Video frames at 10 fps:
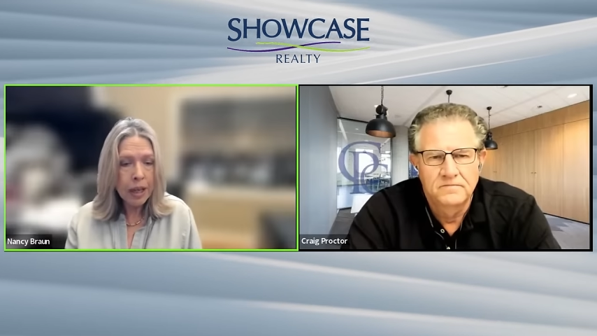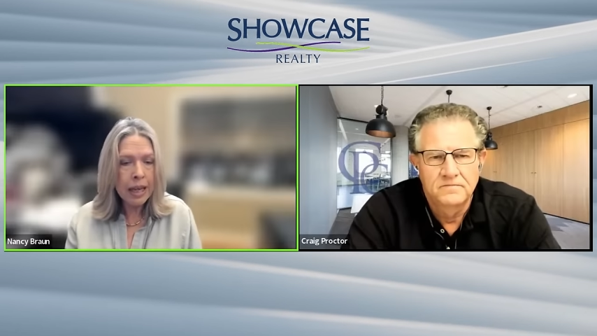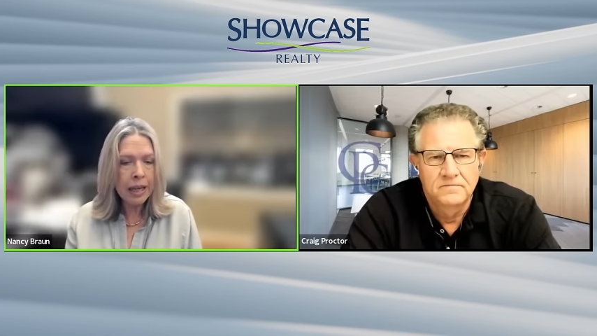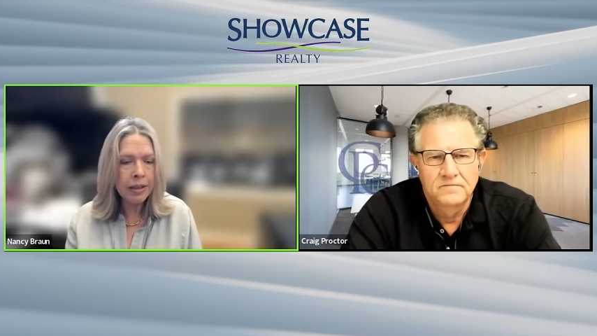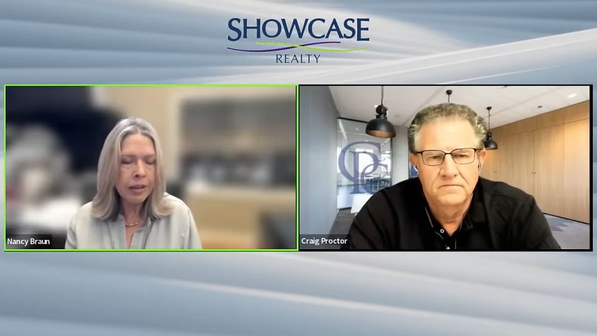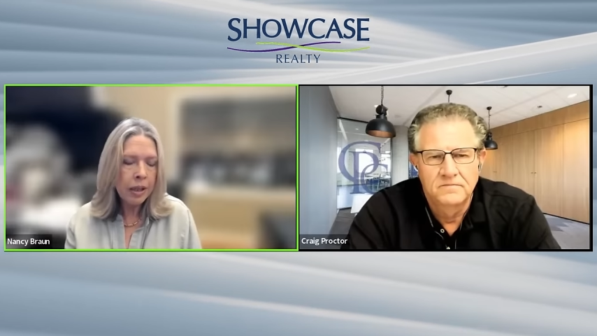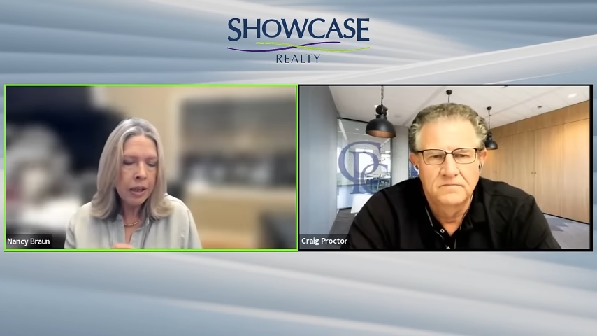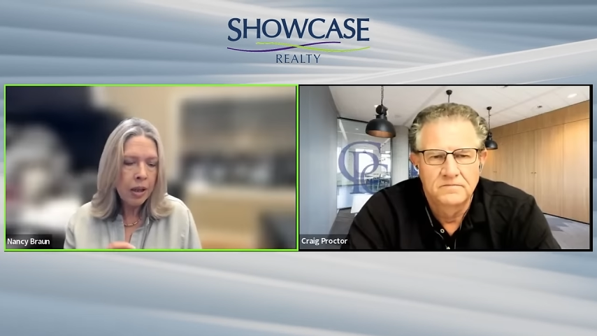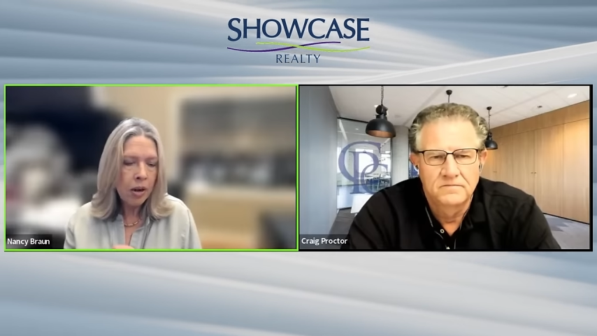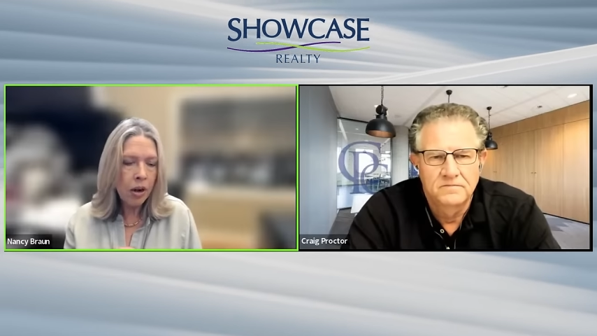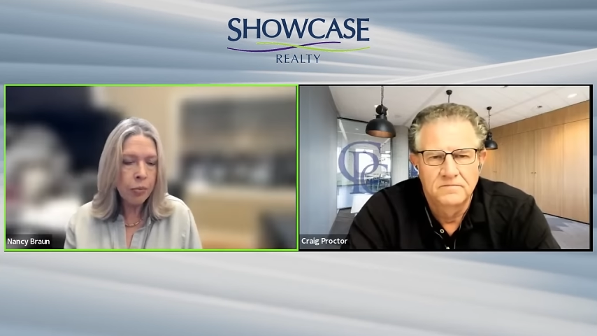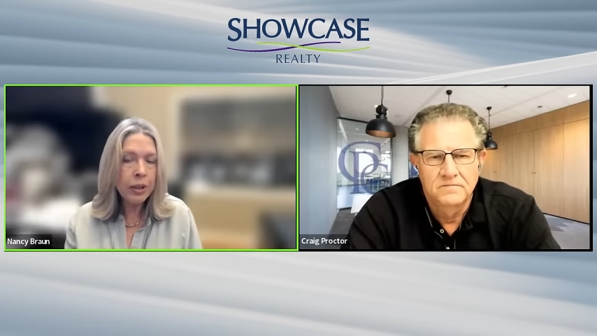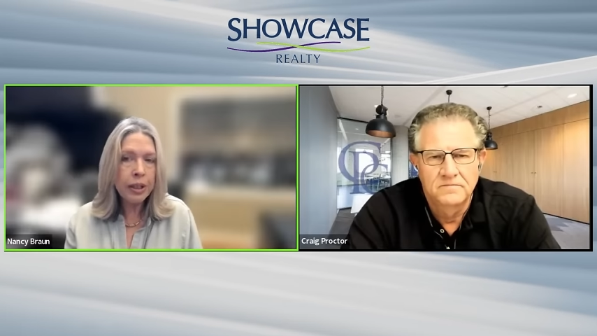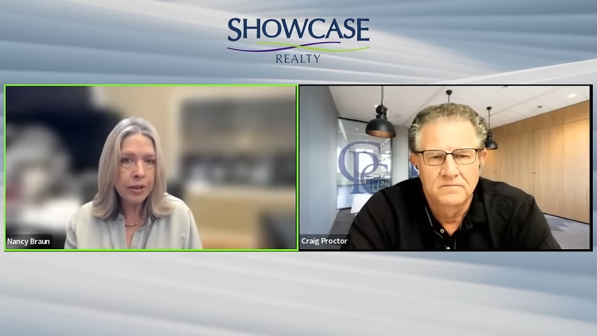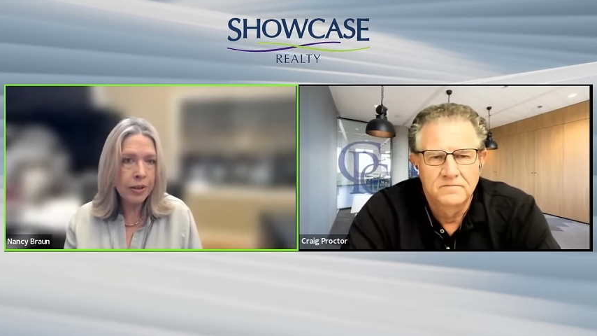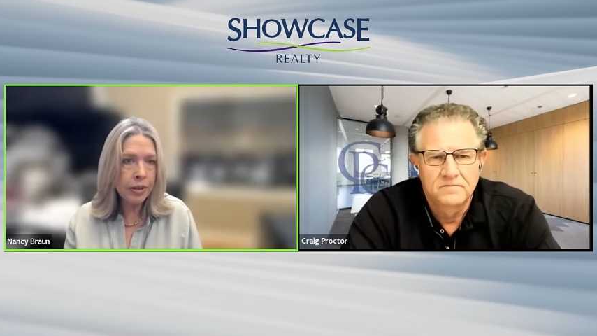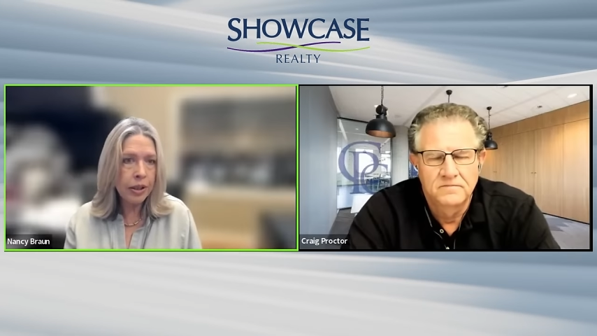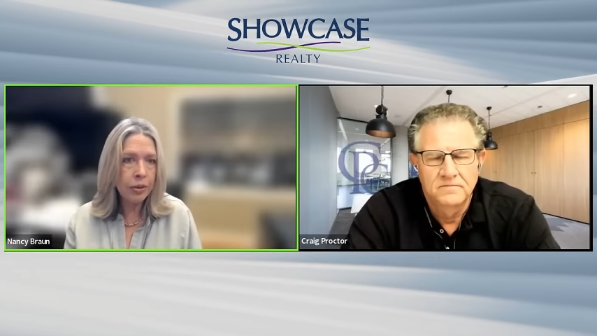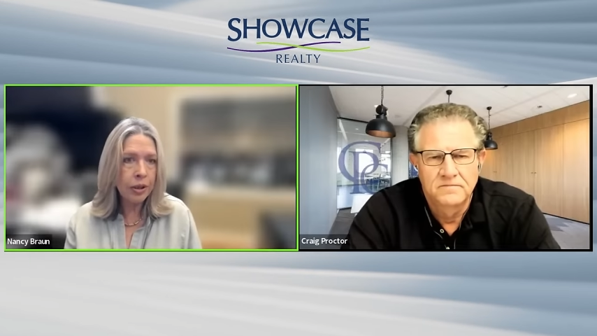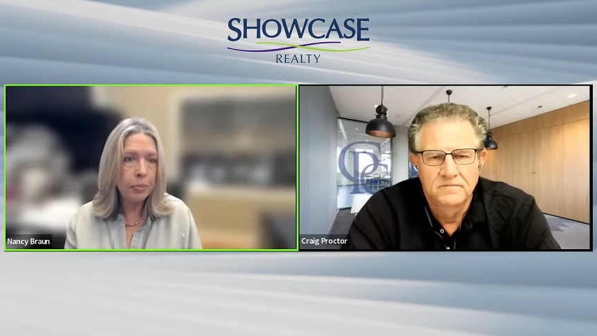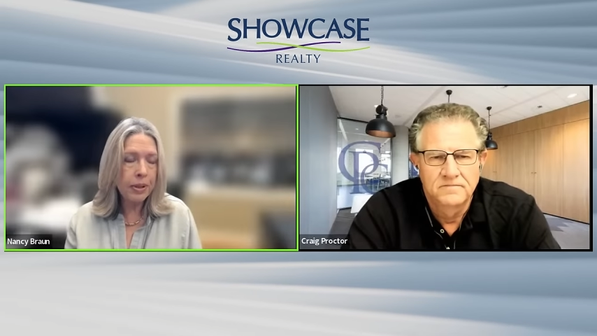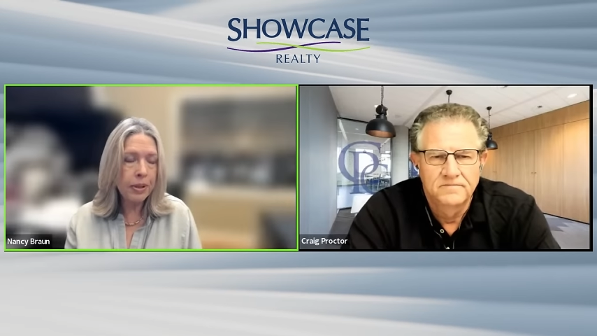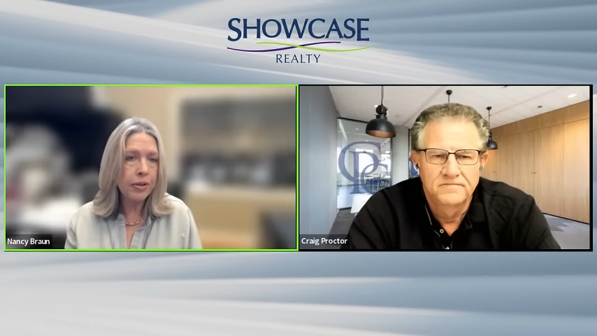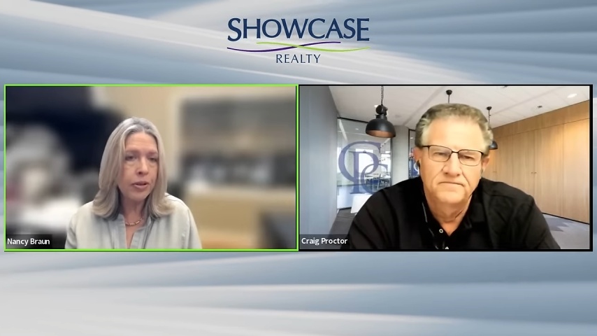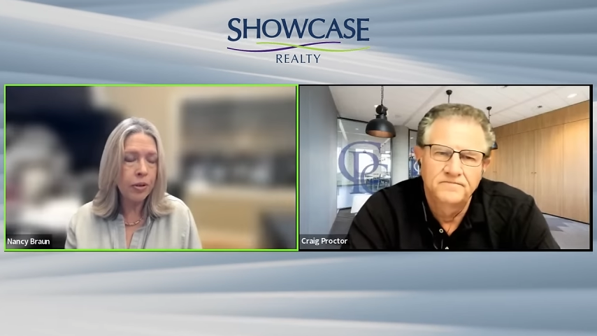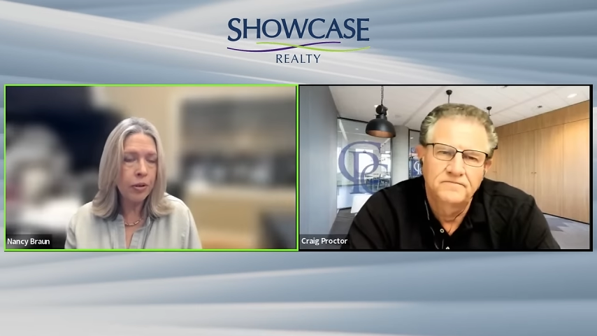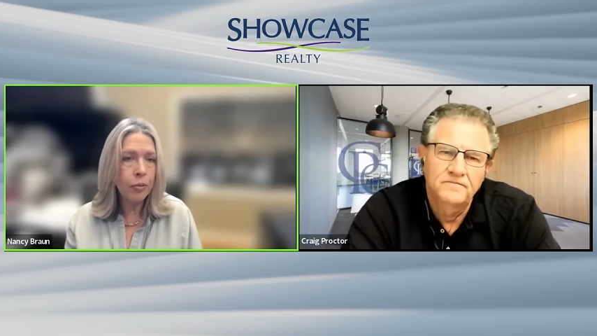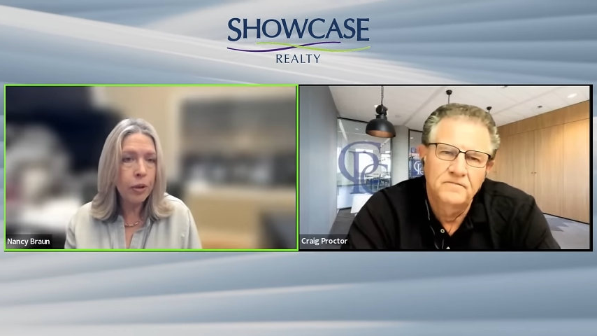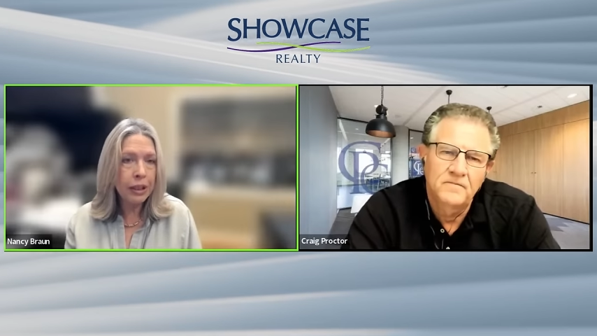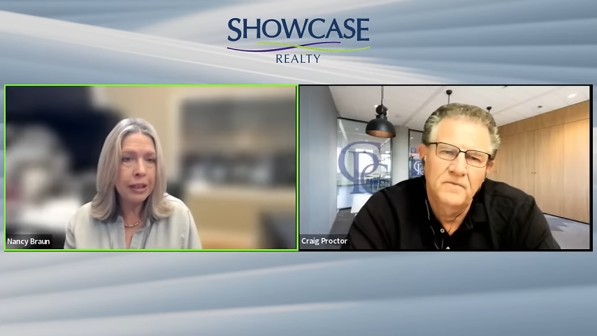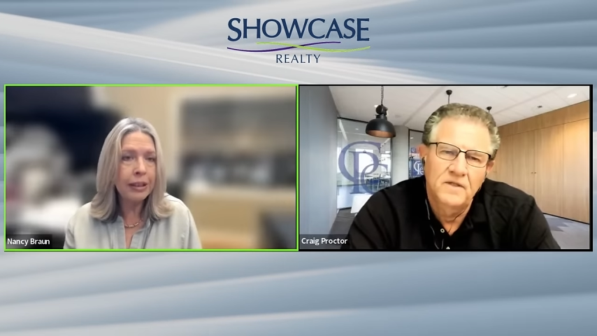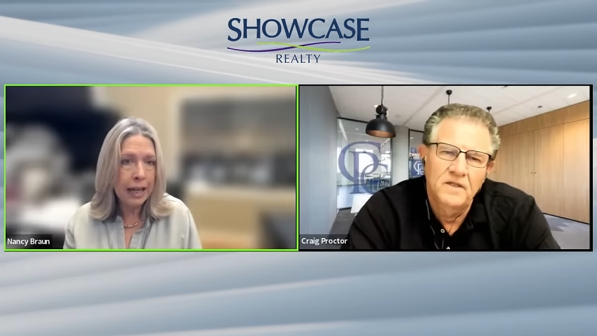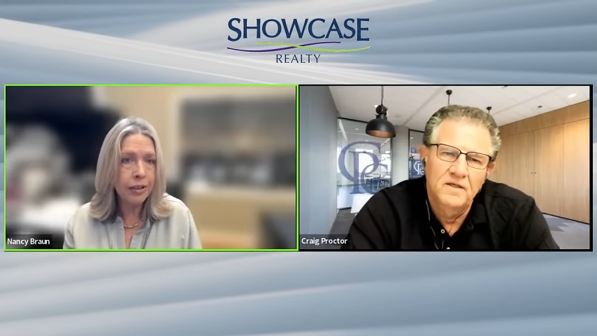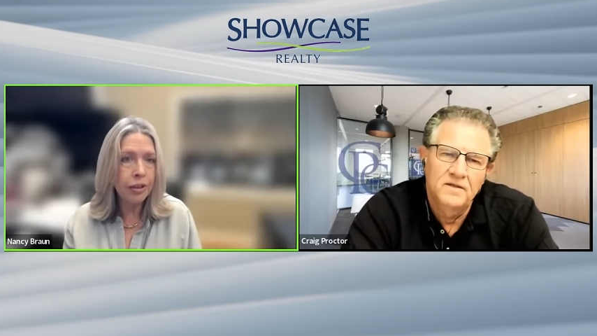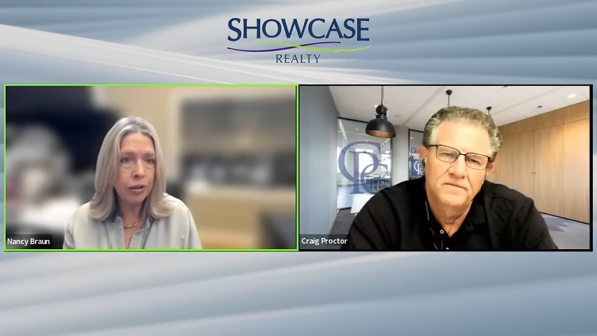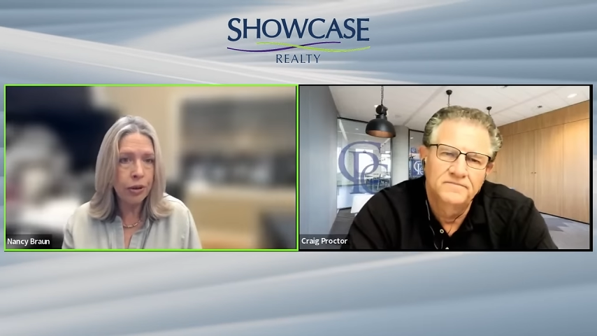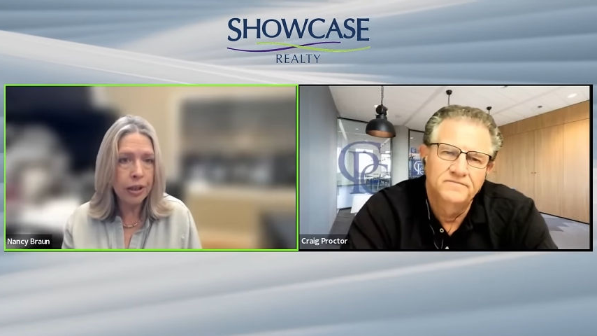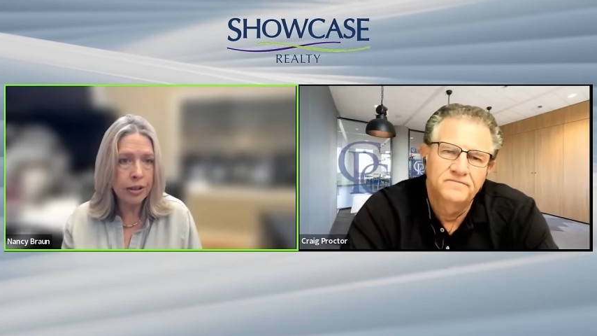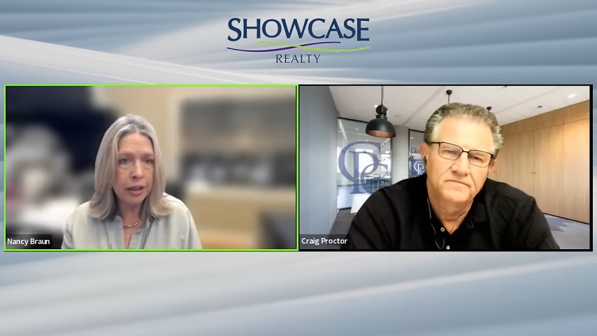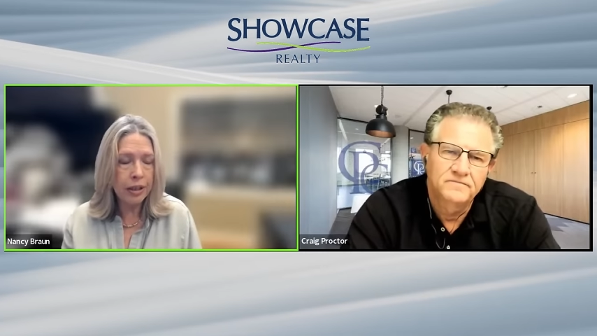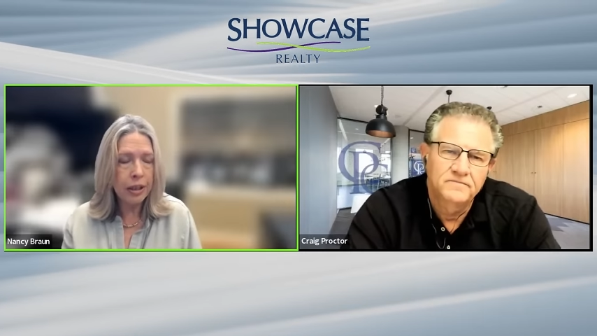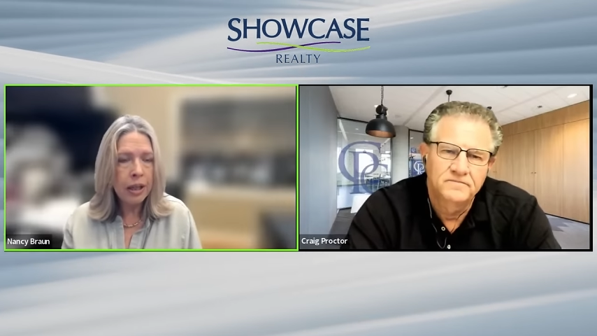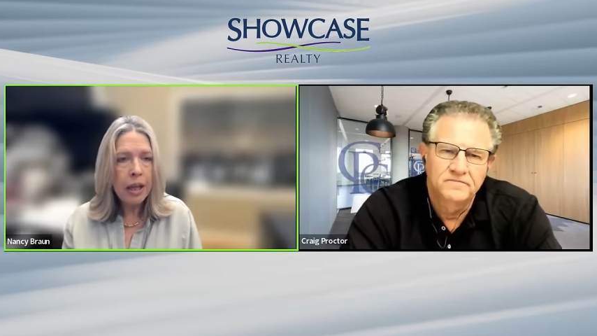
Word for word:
Speaker 1: and are really sincere in the business. So they're really liked and trusted.